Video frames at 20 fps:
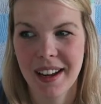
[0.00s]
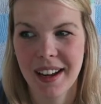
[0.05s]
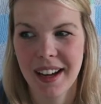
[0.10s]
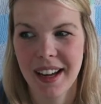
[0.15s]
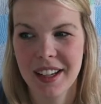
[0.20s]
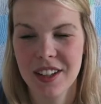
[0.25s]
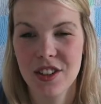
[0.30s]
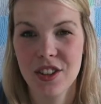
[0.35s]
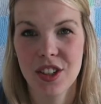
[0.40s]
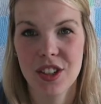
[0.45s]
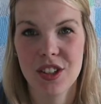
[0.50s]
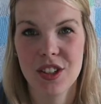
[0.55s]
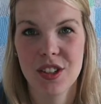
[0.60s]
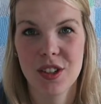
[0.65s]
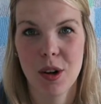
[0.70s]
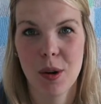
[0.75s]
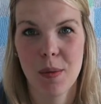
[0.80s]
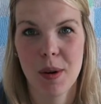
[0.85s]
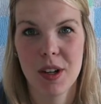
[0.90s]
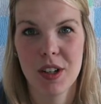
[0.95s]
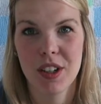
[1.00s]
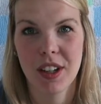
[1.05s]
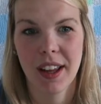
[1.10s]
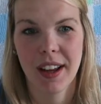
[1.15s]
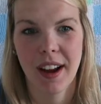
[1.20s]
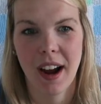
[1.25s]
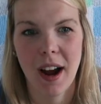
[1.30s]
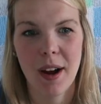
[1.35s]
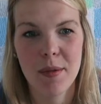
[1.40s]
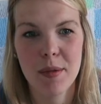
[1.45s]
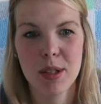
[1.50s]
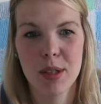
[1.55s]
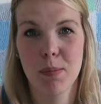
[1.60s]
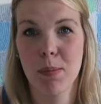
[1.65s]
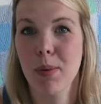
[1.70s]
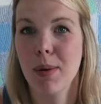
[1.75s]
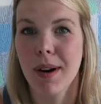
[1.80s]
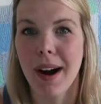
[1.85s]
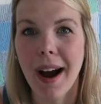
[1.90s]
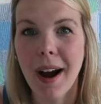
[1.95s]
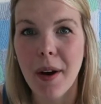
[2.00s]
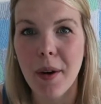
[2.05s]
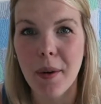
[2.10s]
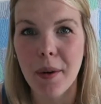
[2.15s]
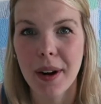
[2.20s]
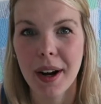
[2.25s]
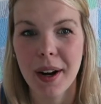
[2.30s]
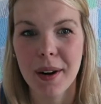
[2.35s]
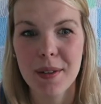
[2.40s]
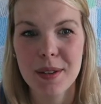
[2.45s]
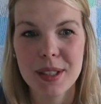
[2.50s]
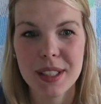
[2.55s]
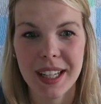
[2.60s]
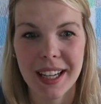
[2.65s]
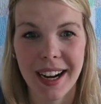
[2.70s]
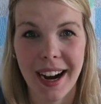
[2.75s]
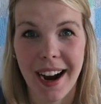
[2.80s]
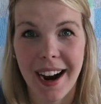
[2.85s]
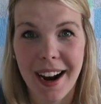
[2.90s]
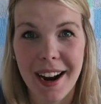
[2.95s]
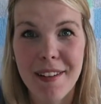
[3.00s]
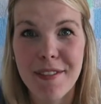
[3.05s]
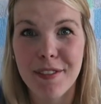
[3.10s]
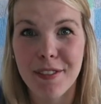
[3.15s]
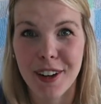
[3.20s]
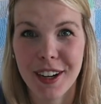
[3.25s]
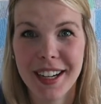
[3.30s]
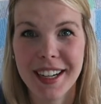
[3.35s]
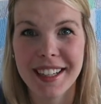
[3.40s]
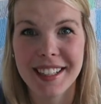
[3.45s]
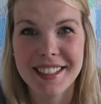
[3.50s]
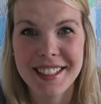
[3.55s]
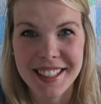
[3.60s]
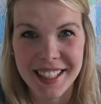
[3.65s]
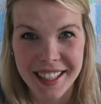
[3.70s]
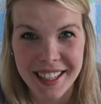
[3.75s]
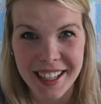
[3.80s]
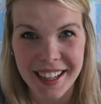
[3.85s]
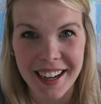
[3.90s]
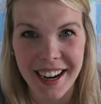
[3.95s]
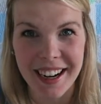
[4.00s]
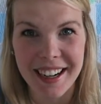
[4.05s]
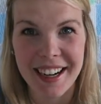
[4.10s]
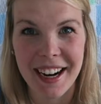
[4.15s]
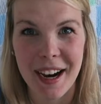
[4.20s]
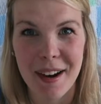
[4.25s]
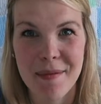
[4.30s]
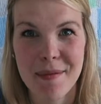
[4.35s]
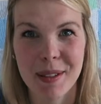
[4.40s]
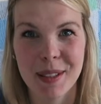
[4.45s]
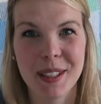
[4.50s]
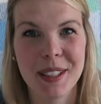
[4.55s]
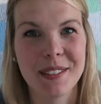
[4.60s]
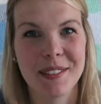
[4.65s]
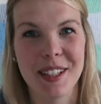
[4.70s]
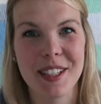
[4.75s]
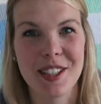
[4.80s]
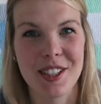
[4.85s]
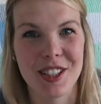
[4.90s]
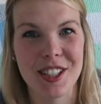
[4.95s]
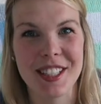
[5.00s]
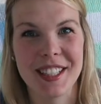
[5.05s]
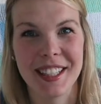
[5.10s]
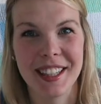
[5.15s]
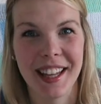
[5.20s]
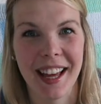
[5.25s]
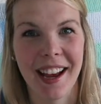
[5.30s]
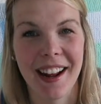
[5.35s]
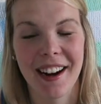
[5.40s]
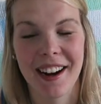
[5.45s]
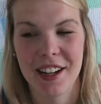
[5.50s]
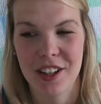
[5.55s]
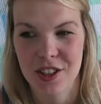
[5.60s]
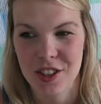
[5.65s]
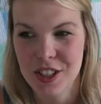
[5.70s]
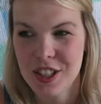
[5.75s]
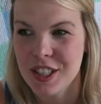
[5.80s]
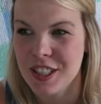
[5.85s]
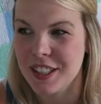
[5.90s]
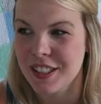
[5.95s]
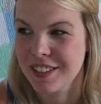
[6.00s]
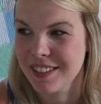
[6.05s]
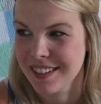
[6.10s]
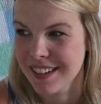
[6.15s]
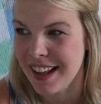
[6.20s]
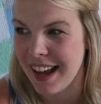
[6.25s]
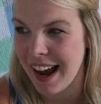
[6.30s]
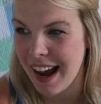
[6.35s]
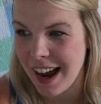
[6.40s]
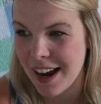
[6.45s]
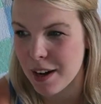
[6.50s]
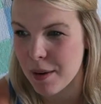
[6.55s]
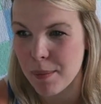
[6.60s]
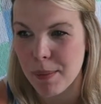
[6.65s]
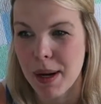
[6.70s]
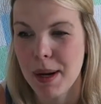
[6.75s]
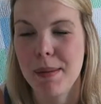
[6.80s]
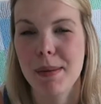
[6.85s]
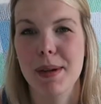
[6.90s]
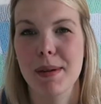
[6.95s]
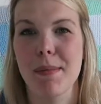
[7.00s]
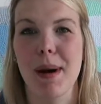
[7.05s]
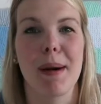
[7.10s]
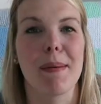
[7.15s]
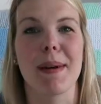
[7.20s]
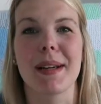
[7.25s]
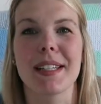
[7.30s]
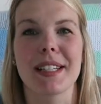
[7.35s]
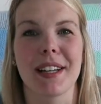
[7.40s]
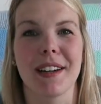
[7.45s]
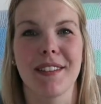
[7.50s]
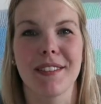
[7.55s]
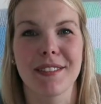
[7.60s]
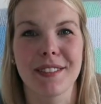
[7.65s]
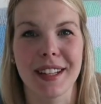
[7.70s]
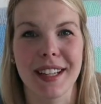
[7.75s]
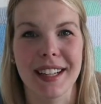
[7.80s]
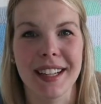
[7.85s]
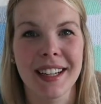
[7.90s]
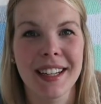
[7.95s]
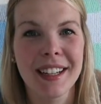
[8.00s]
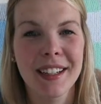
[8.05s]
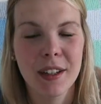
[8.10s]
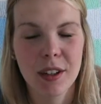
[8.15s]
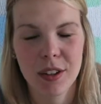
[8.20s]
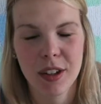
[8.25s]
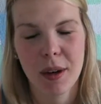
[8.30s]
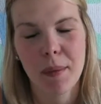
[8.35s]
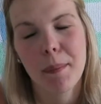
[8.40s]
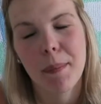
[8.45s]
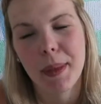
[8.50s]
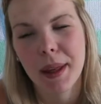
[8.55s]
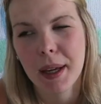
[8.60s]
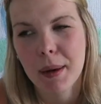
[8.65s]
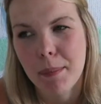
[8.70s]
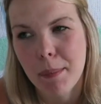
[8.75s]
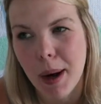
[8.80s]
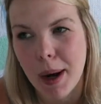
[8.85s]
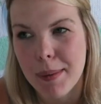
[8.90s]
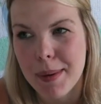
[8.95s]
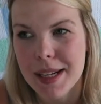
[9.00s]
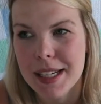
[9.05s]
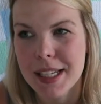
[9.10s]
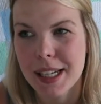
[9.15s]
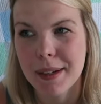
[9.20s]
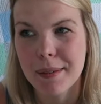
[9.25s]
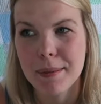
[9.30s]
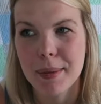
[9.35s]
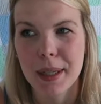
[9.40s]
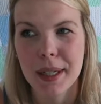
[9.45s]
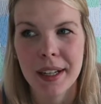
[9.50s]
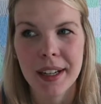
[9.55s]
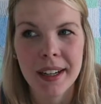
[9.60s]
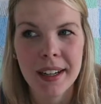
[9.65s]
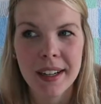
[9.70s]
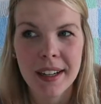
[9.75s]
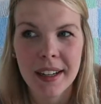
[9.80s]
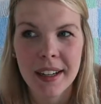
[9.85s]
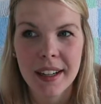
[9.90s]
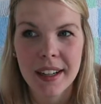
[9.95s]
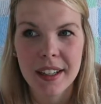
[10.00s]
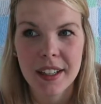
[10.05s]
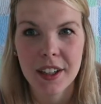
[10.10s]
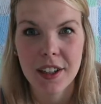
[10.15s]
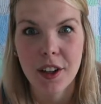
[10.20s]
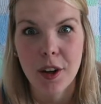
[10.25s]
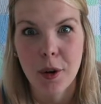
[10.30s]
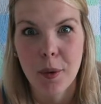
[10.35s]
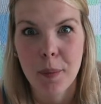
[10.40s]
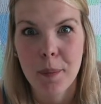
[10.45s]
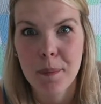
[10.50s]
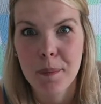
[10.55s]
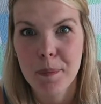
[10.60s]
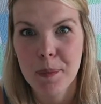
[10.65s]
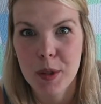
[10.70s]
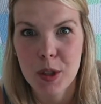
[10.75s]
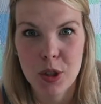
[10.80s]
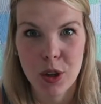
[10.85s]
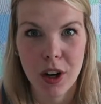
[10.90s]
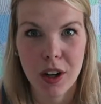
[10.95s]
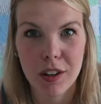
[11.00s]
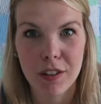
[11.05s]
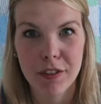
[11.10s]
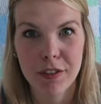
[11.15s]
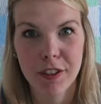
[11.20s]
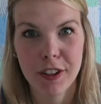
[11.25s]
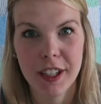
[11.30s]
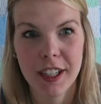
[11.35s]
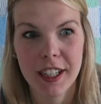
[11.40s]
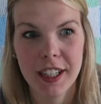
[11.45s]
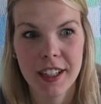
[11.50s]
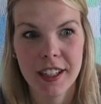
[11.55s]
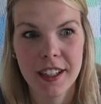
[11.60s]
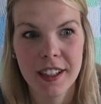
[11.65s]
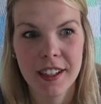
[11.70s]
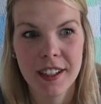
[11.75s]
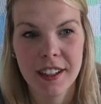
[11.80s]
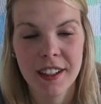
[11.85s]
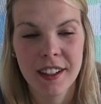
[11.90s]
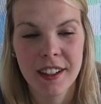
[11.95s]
and just so much like I was proud. I was like, I freaking did it. I can't believe I just did that. I just had a baby by myself, like, or not like by myself, but you know, drug-free,